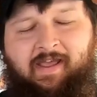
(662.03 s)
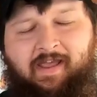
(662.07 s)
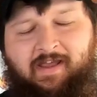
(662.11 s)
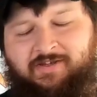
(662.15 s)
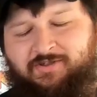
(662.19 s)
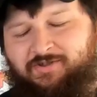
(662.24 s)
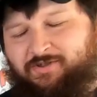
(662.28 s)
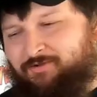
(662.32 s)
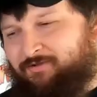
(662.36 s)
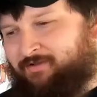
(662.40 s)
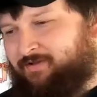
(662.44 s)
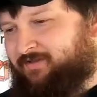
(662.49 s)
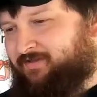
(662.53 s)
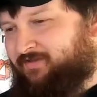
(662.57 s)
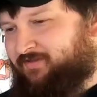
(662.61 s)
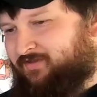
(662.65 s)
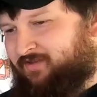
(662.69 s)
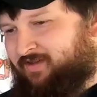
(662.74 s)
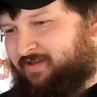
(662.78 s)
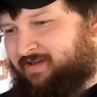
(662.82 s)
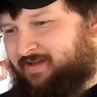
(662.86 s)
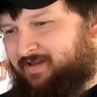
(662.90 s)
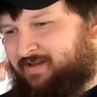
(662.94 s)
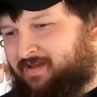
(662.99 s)
as you can
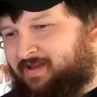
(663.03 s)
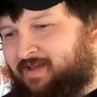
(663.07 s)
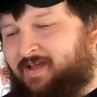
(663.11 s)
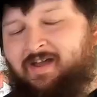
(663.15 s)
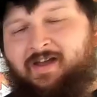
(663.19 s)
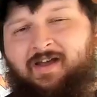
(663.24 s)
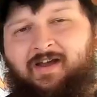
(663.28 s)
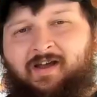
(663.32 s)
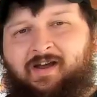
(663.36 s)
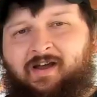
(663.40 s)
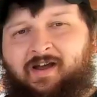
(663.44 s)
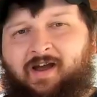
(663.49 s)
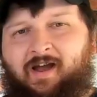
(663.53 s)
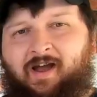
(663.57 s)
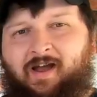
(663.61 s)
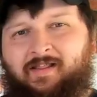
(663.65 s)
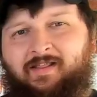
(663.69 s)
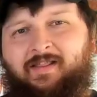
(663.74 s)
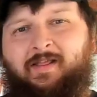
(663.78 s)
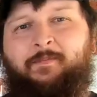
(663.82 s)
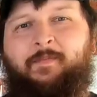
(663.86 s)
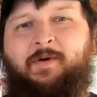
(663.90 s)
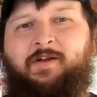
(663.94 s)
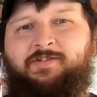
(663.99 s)
see, I
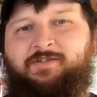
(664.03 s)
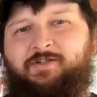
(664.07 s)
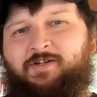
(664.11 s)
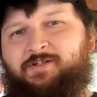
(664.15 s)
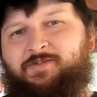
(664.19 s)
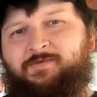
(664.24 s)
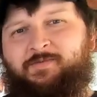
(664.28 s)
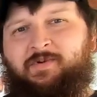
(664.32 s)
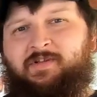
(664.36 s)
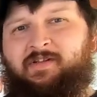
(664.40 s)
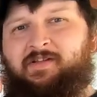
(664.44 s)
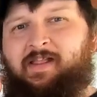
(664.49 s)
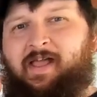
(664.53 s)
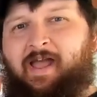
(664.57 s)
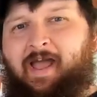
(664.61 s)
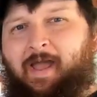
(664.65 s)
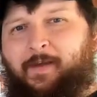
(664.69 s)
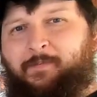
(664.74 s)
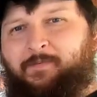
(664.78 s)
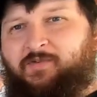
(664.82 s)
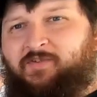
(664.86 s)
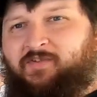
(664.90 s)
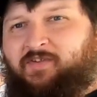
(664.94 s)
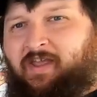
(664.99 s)
let my judgment
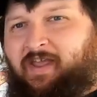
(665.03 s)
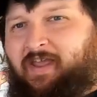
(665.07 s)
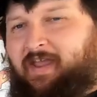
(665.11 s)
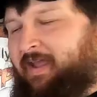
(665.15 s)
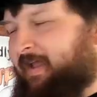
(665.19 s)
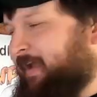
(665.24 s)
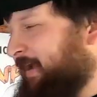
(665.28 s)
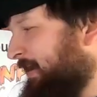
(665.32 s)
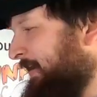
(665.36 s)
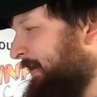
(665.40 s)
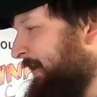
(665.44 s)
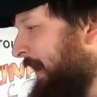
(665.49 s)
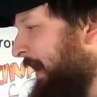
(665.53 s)
lapse and